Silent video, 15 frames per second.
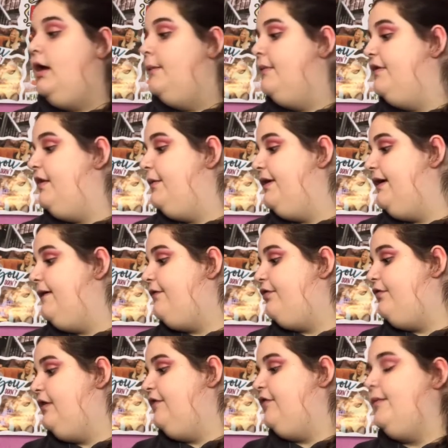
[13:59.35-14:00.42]
But then we have
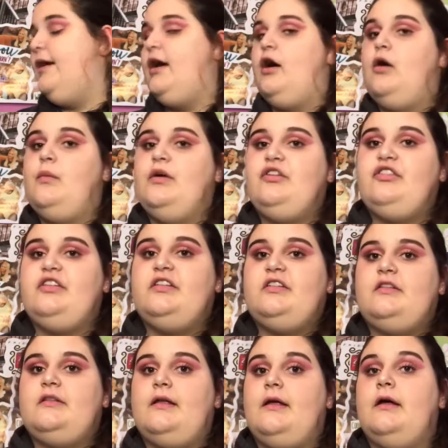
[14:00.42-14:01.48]
Three from Hell, which is
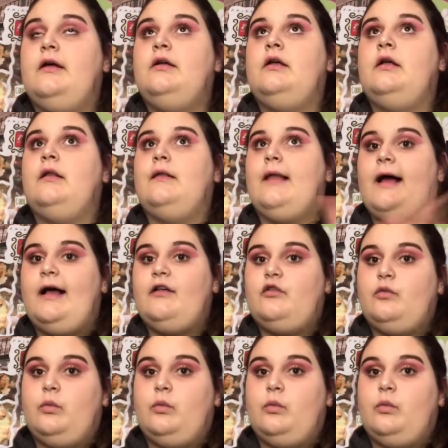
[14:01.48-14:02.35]
the last